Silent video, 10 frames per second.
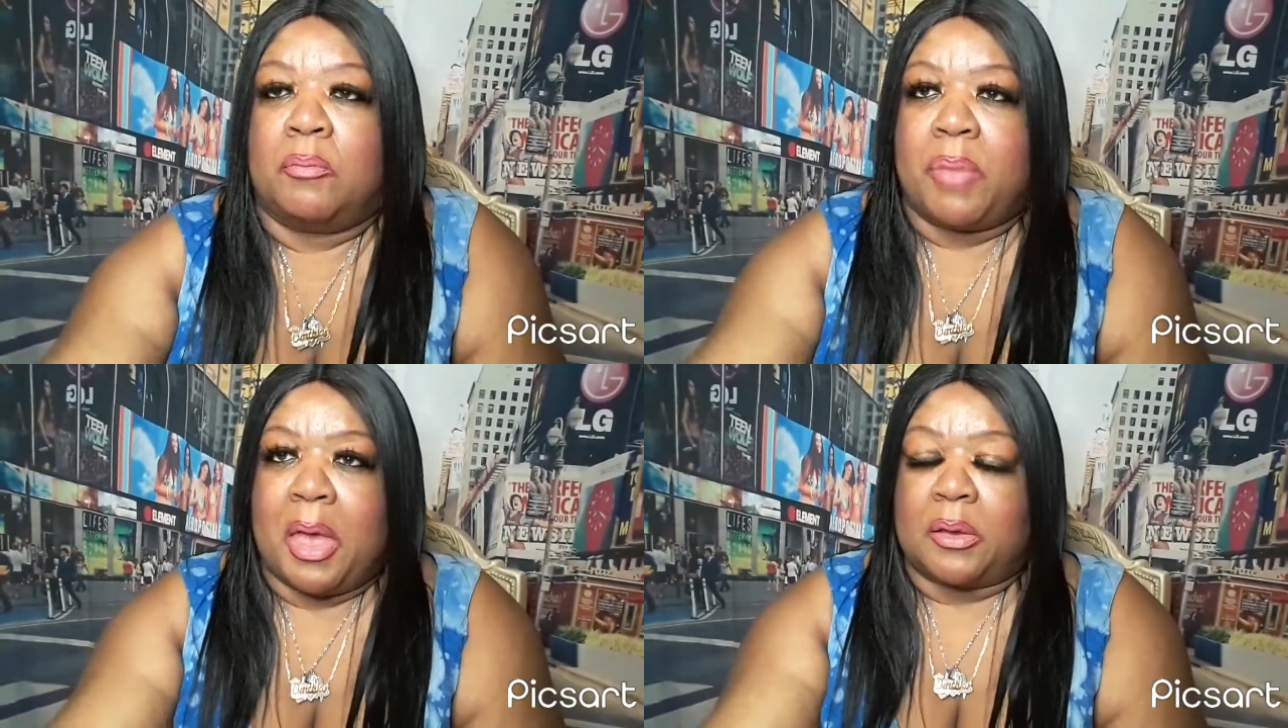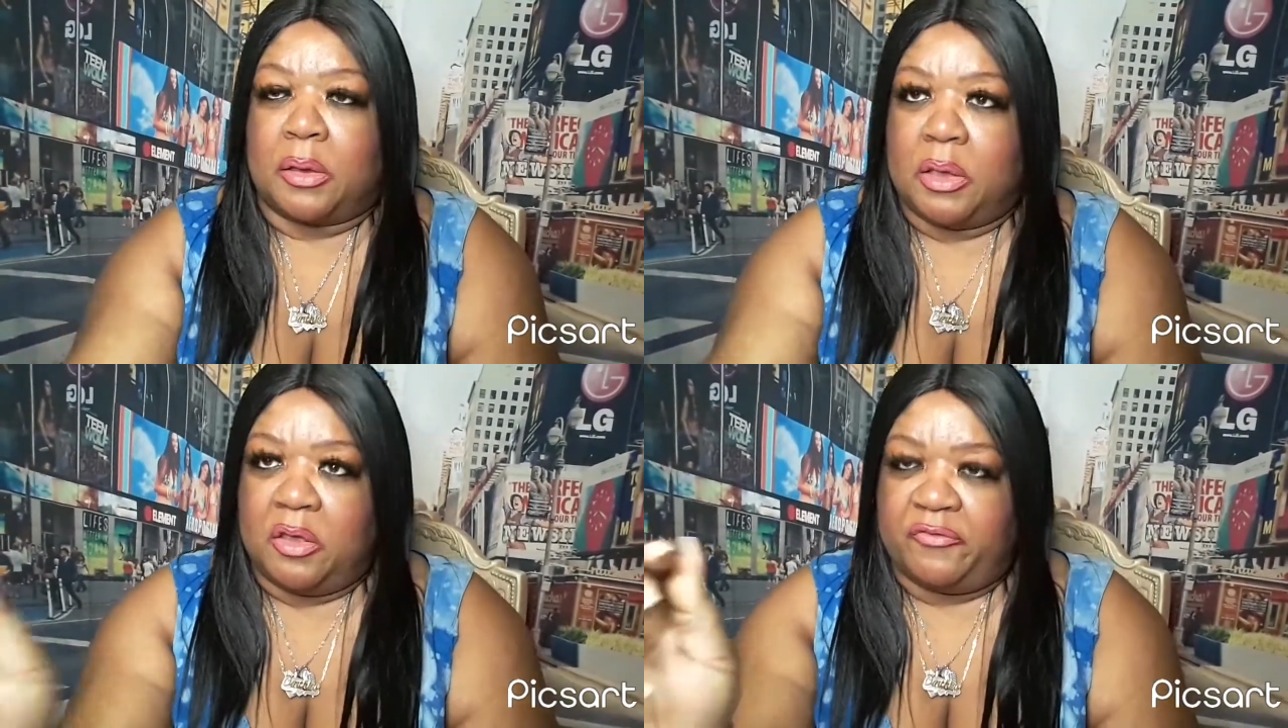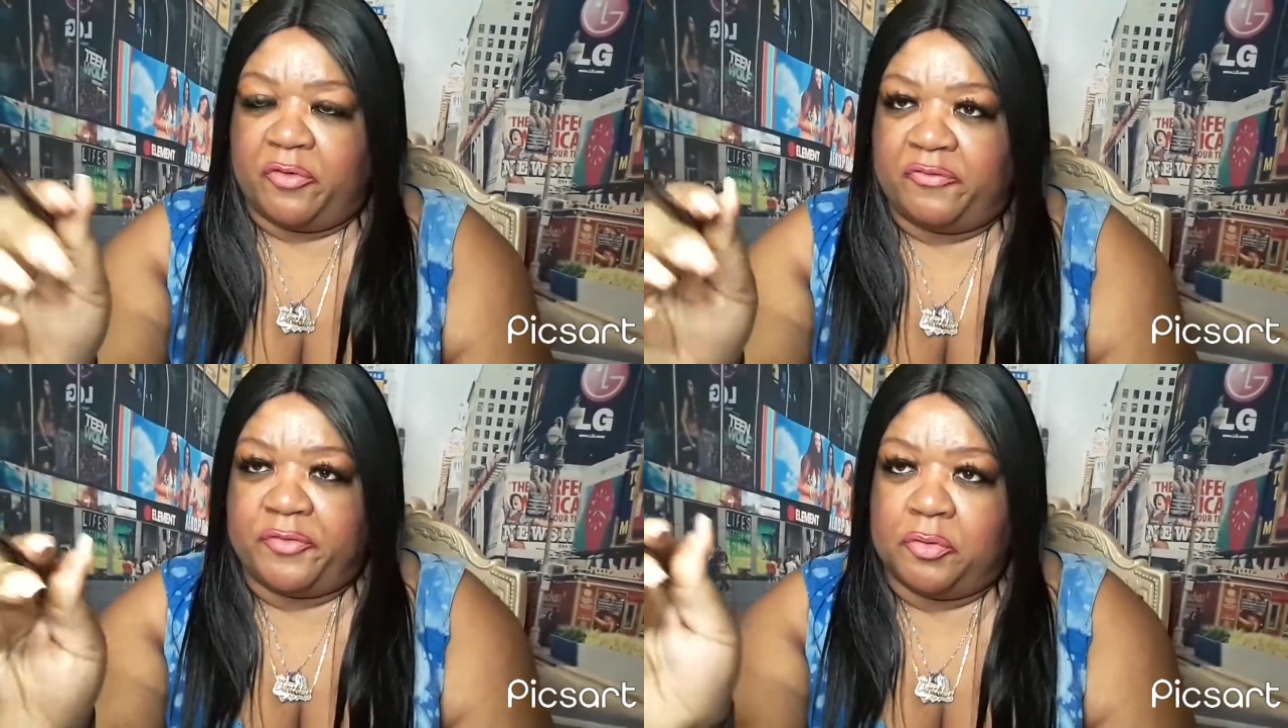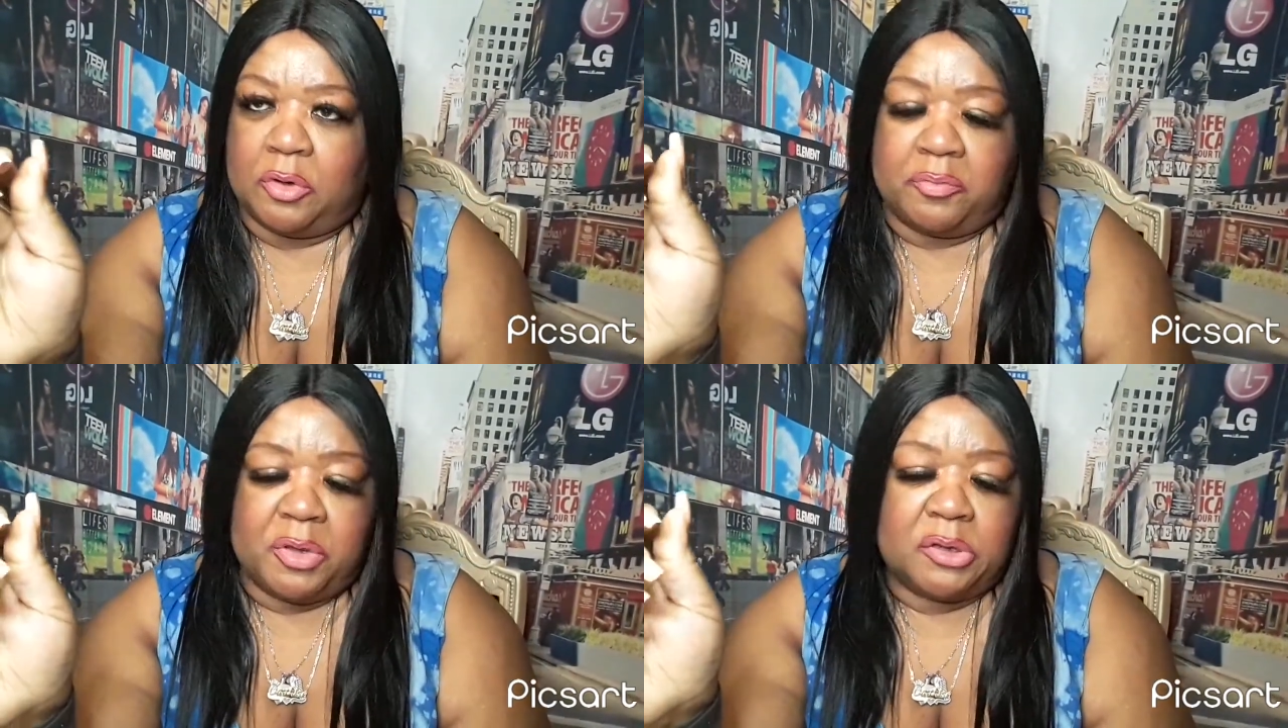Back again for a few
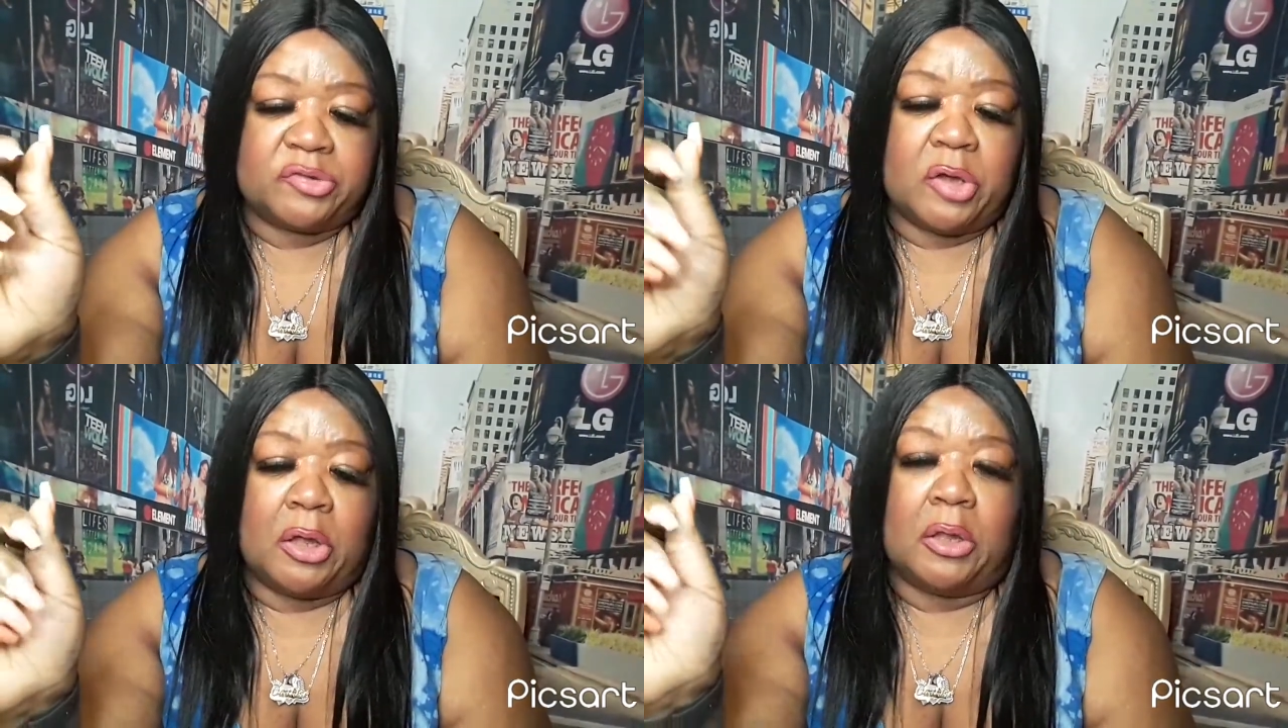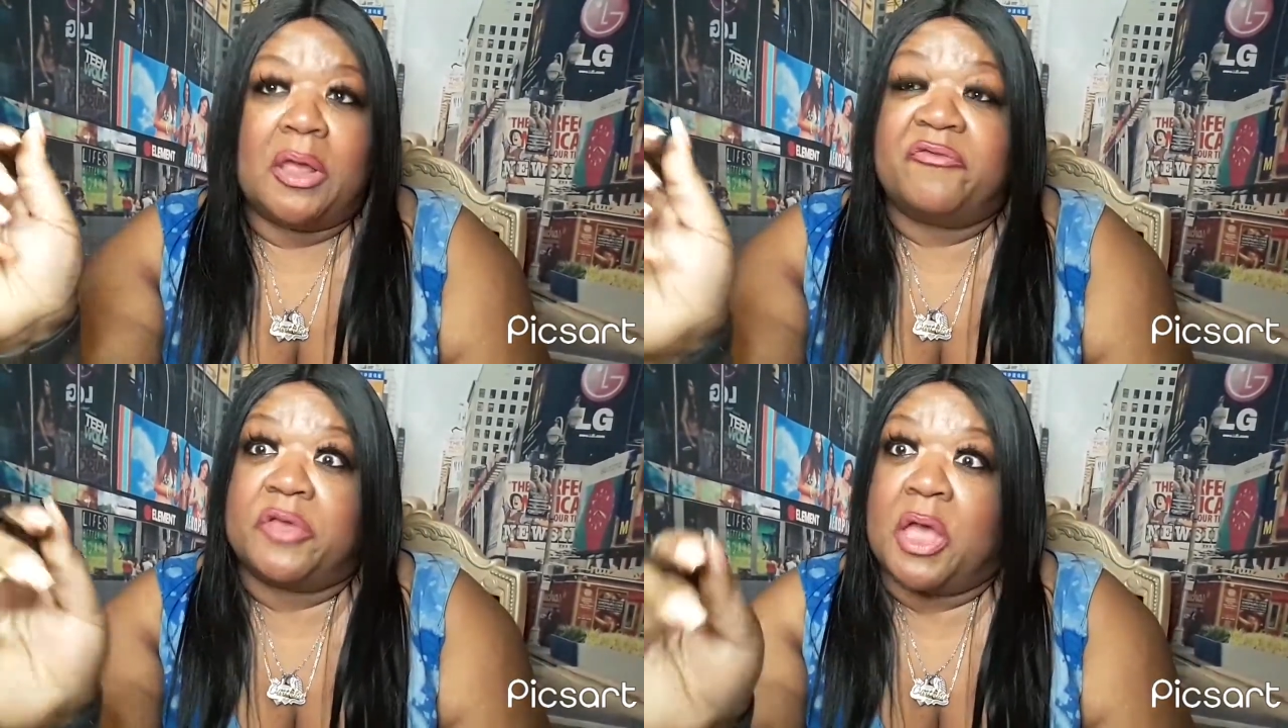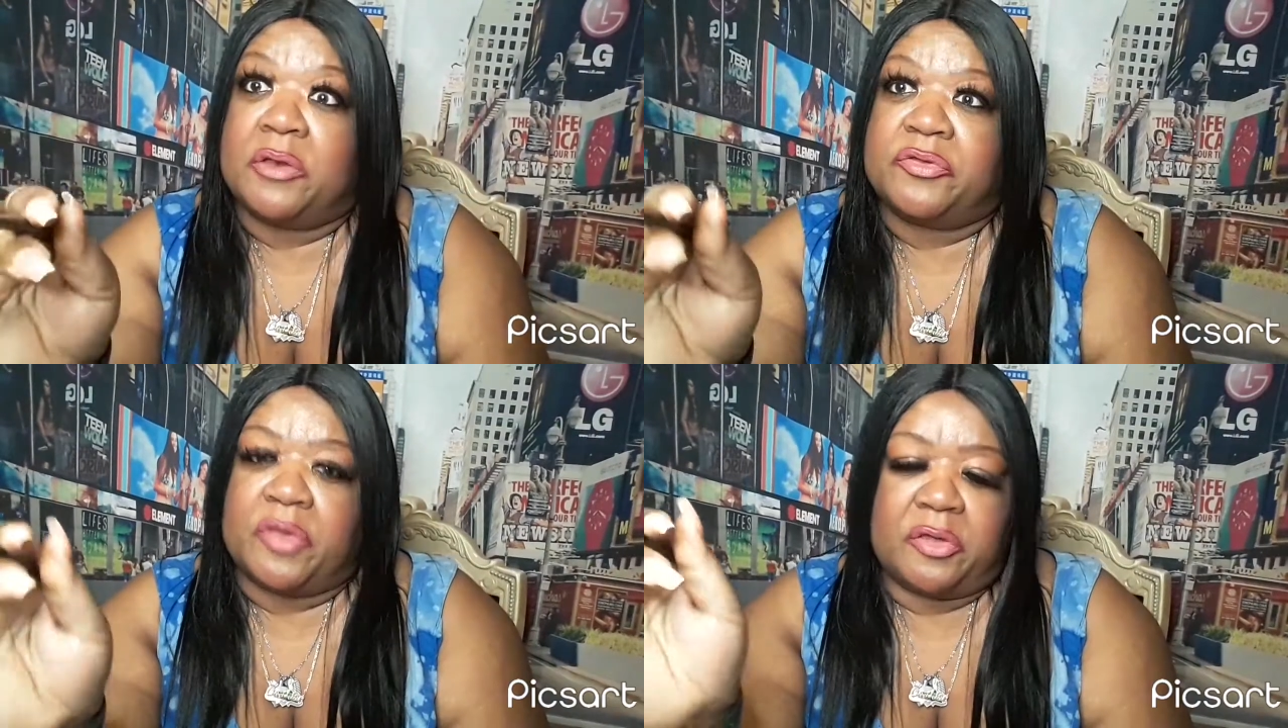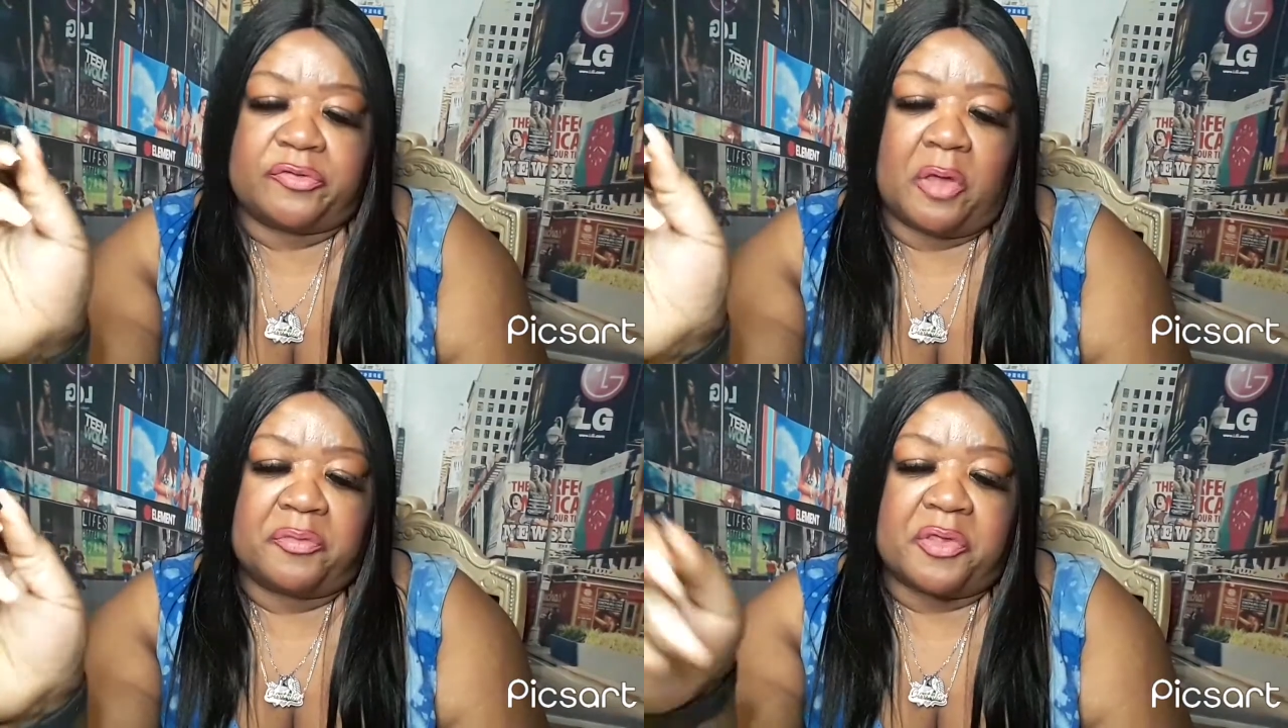little minutes, y'all. I forgot to say
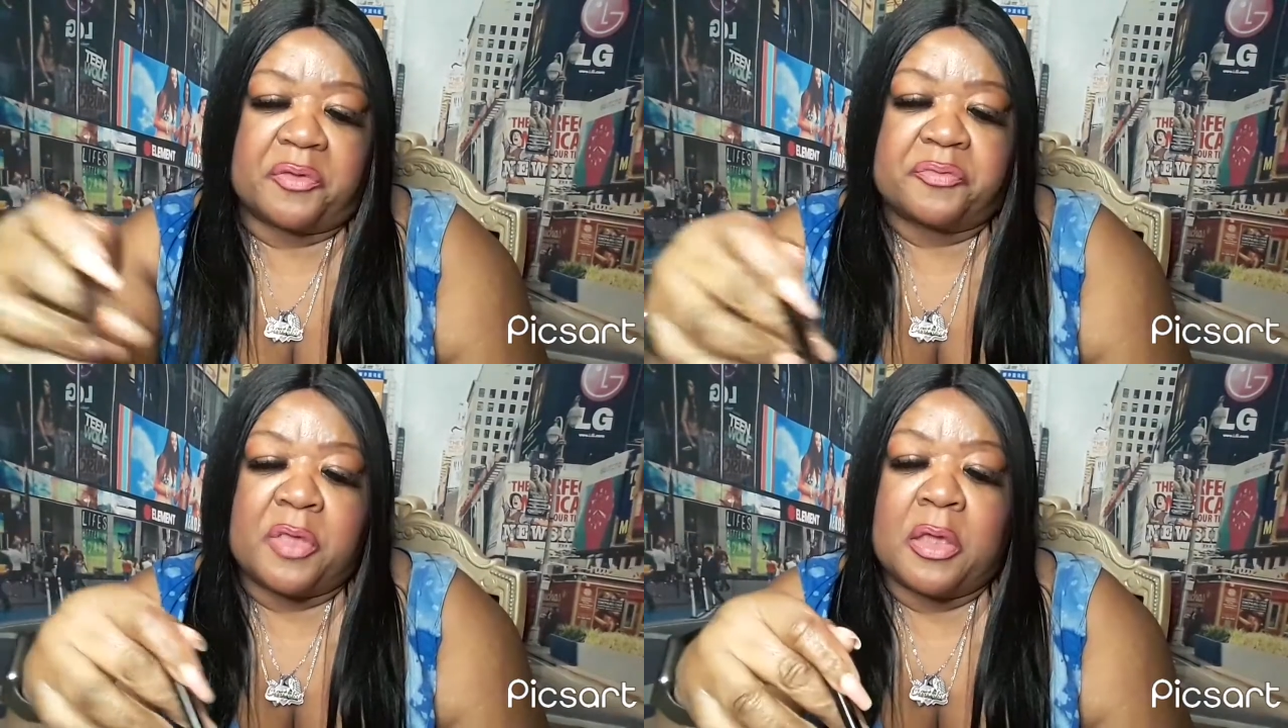something.